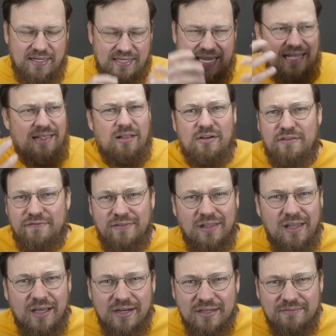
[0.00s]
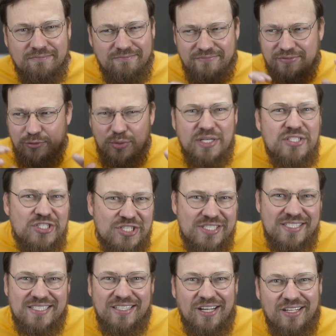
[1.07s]
catalog of a lot of
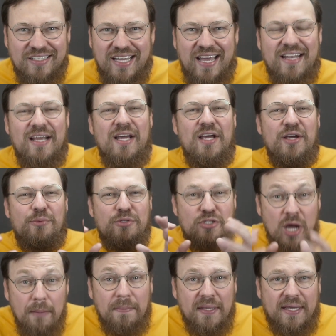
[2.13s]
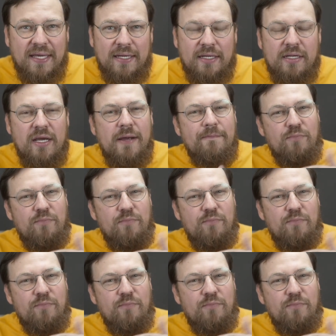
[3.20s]
questions and all that. It was complicated.